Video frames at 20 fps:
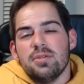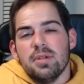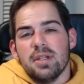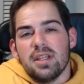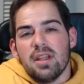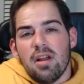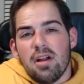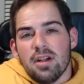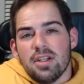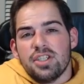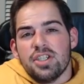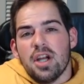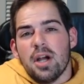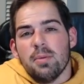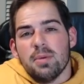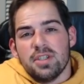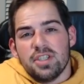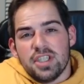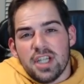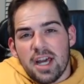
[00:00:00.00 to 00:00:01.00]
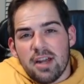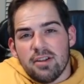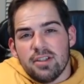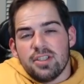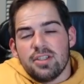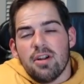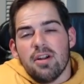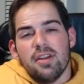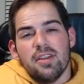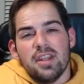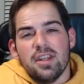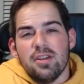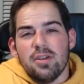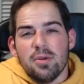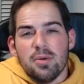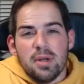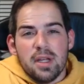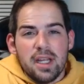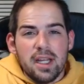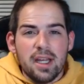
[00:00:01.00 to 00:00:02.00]
doing long shot with Shatterstar and then
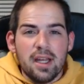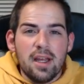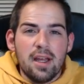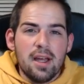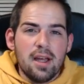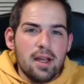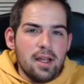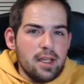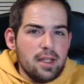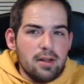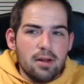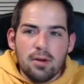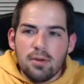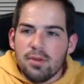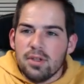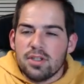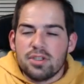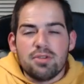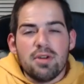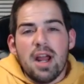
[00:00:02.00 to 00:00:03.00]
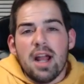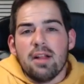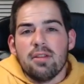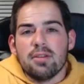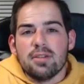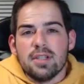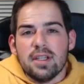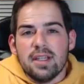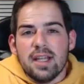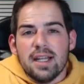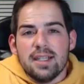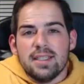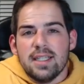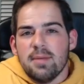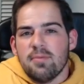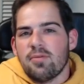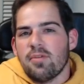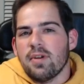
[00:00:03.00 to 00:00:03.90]
doing the stragglers on that team.